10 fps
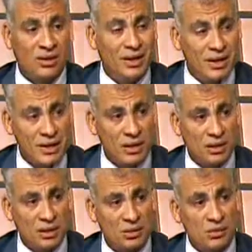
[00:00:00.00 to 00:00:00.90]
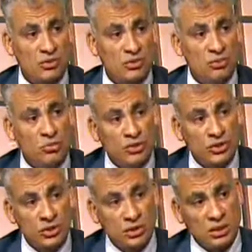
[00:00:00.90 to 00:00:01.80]
delaying and some slow
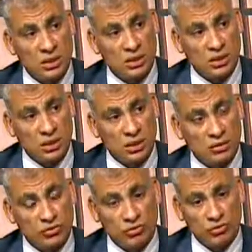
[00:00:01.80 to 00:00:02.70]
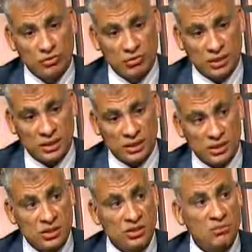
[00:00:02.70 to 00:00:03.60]
motion related to the
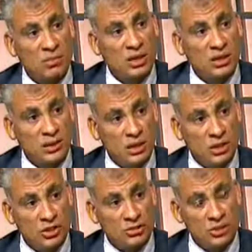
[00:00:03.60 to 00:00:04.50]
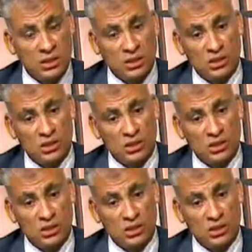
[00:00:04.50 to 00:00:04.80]
decision maker in Egypt